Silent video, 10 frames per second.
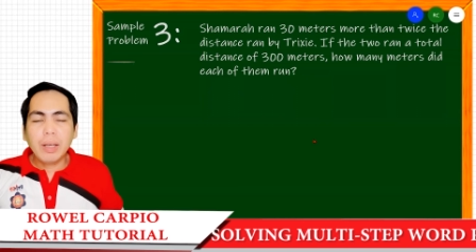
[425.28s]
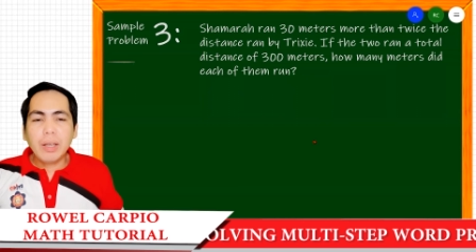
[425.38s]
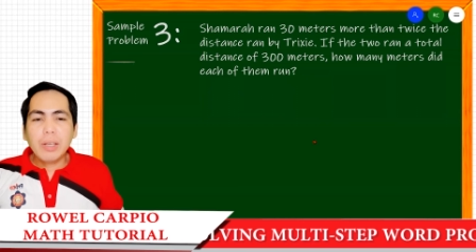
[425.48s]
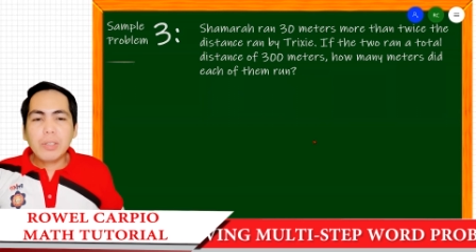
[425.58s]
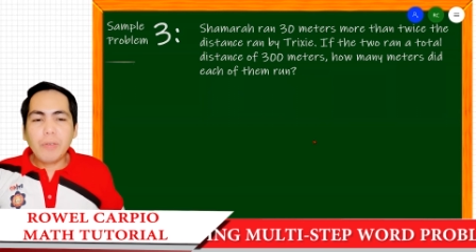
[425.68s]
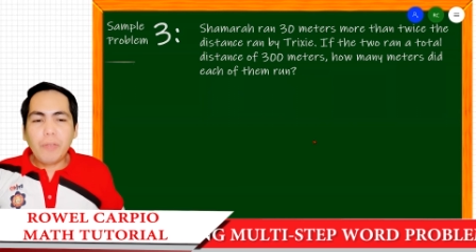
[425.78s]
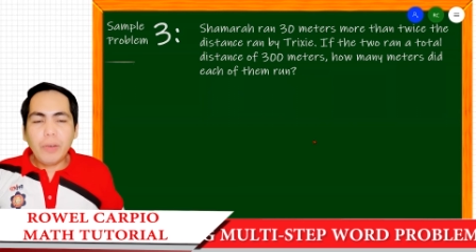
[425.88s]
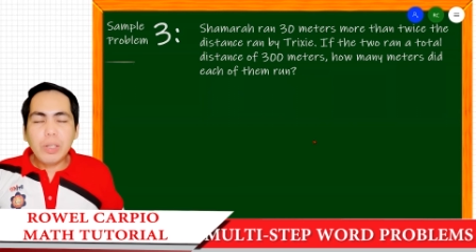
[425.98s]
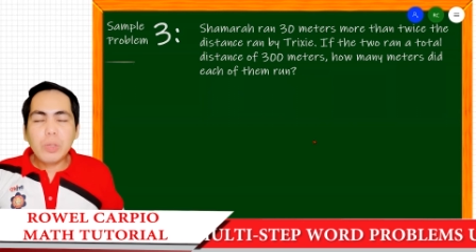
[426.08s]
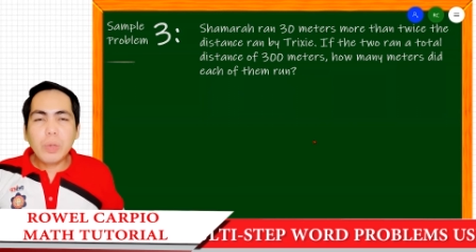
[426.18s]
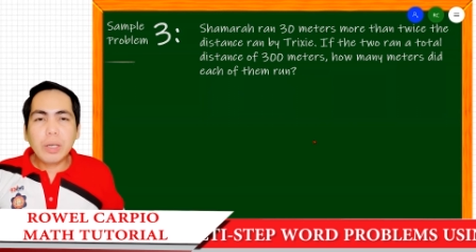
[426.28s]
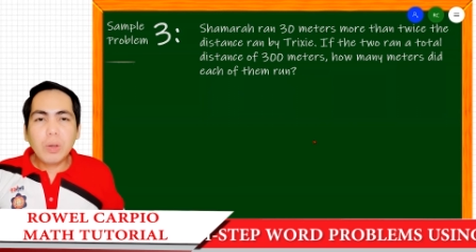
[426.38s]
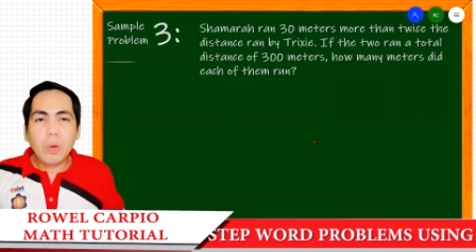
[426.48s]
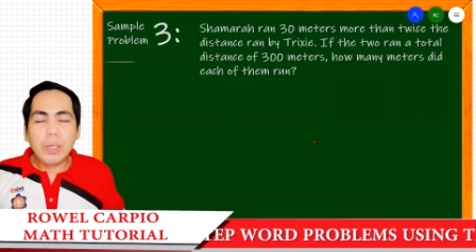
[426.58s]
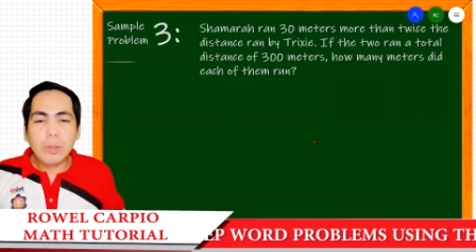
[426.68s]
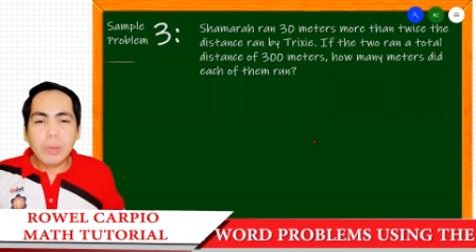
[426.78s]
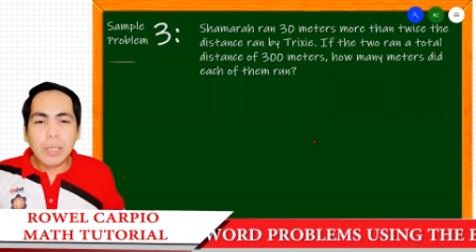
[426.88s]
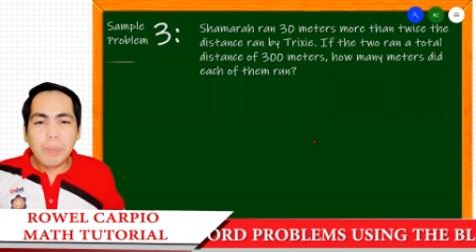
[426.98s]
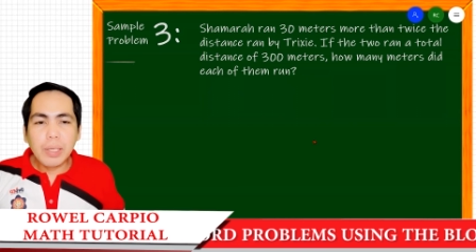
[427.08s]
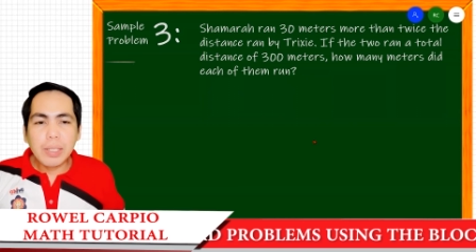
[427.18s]
So first, we are going to
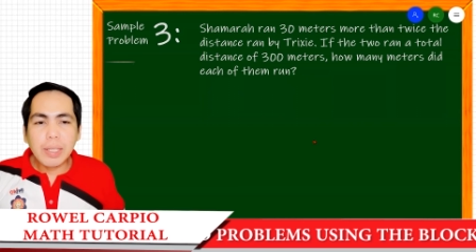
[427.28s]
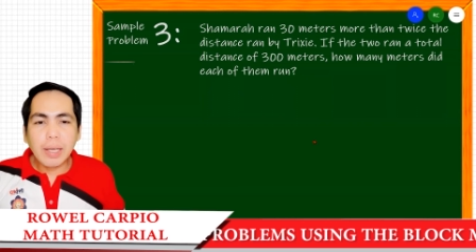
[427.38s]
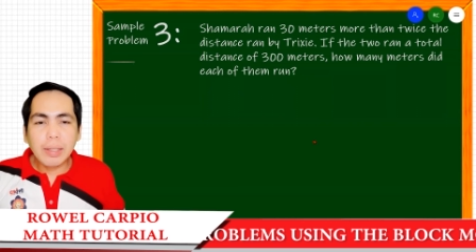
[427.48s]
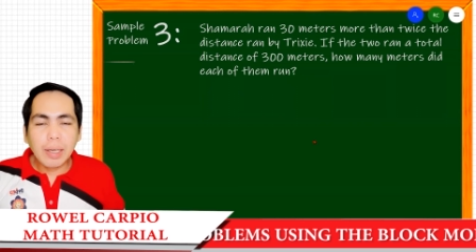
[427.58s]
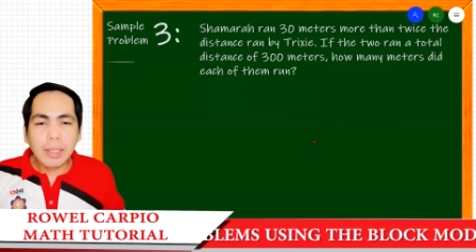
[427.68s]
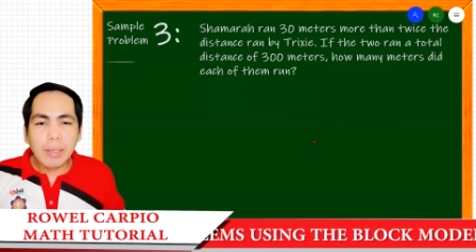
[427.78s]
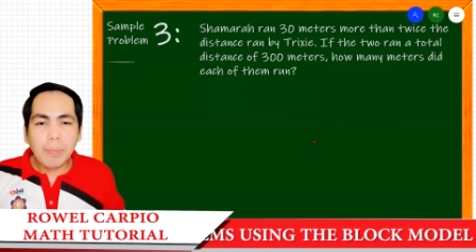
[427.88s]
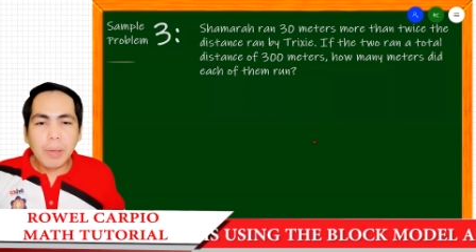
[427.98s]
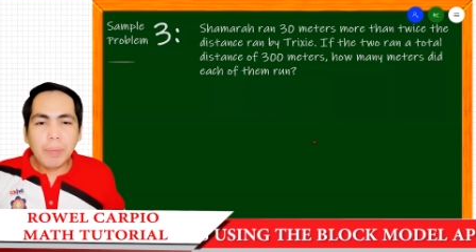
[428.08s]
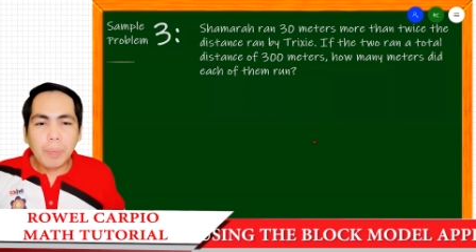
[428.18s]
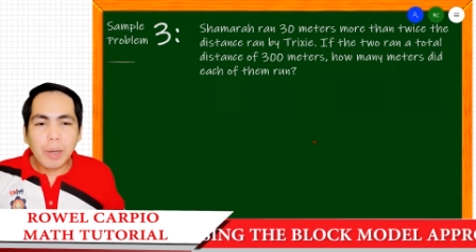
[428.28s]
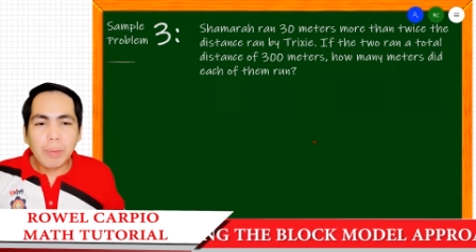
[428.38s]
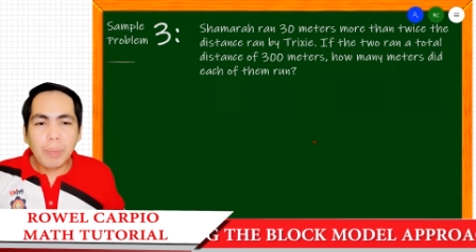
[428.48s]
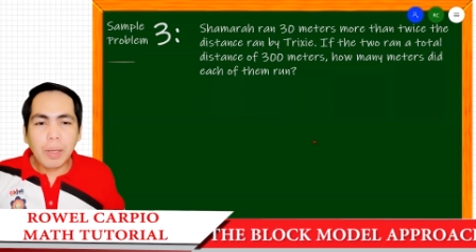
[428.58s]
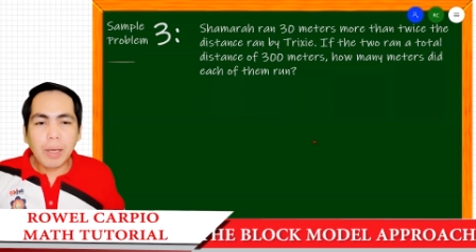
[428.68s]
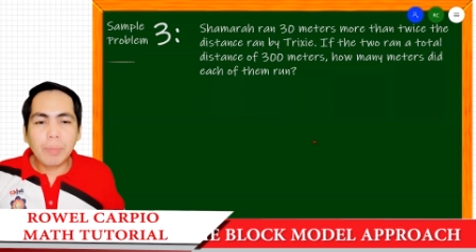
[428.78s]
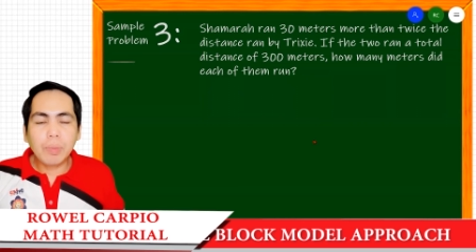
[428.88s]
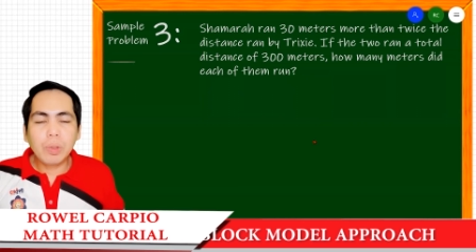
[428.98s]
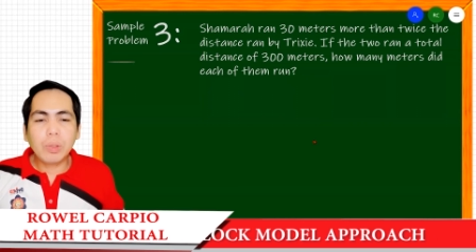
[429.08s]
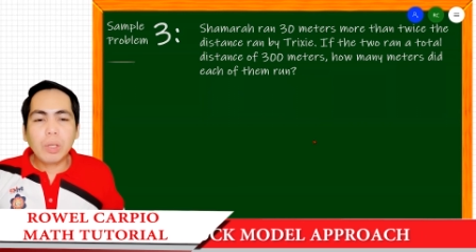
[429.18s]
represent the given problem
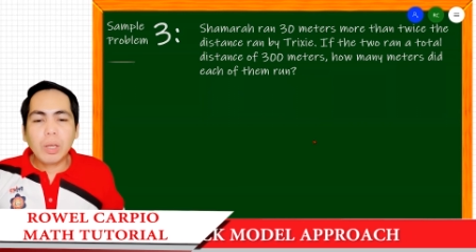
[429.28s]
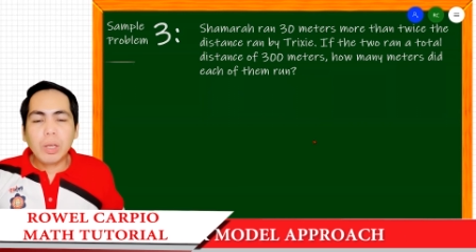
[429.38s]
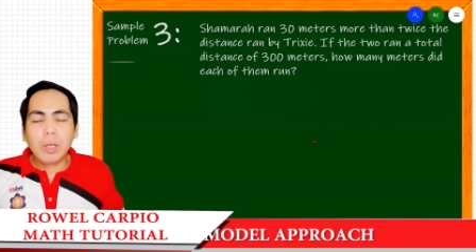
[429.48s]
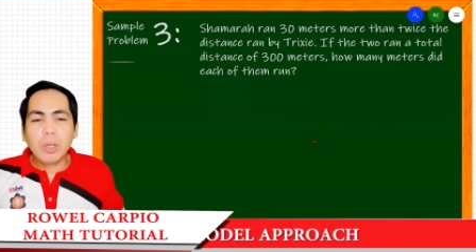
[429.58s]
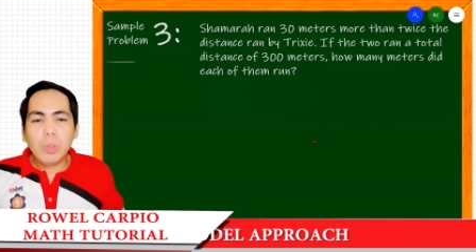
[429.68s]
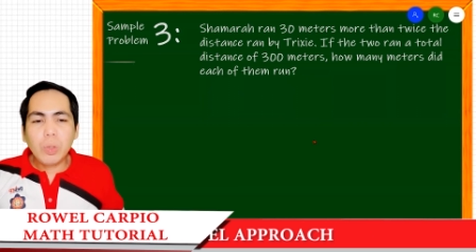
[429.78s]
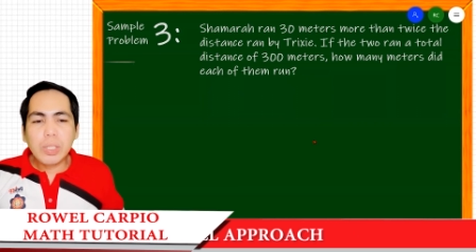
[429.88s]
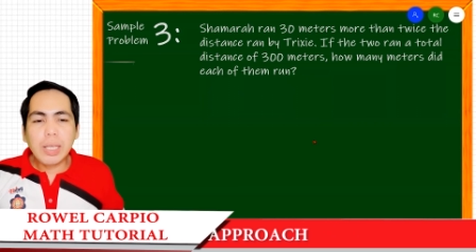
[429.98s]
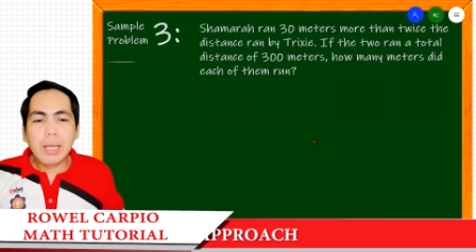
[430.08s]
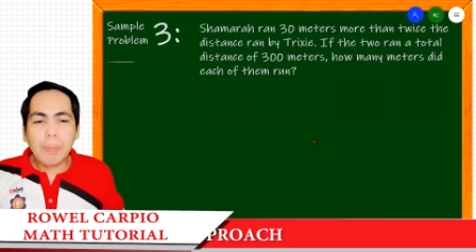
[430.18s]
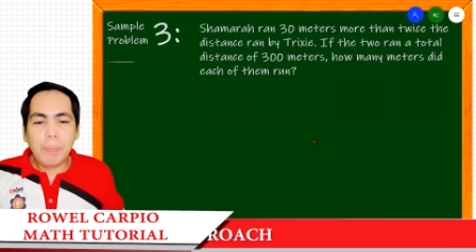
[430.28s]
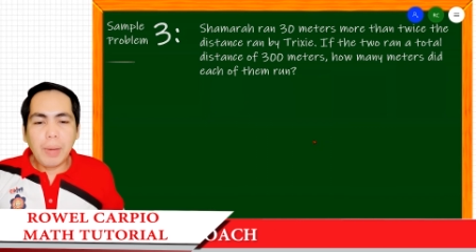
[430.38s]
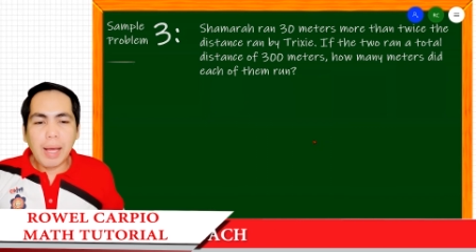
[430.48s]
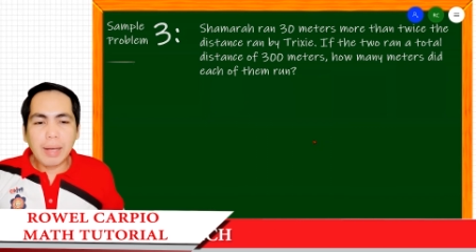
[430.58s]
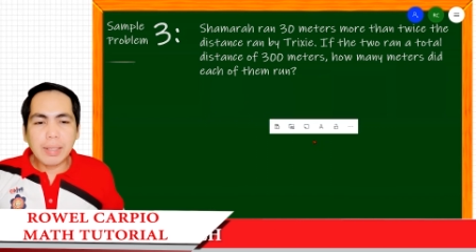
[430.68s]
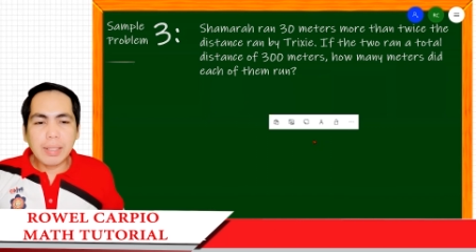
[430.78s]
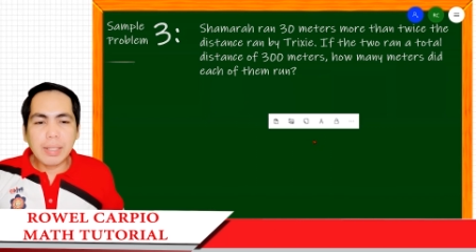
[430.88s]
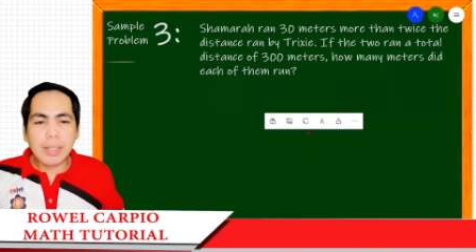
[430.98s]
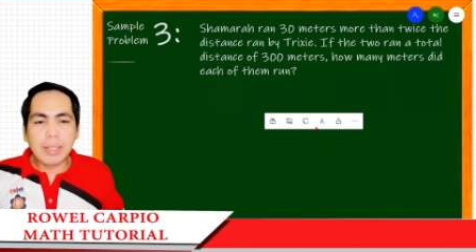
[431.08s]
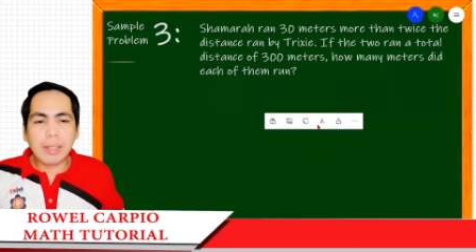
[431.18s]
using
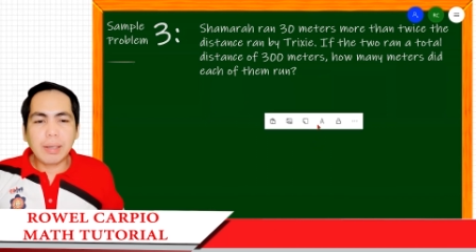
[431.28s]
blocks.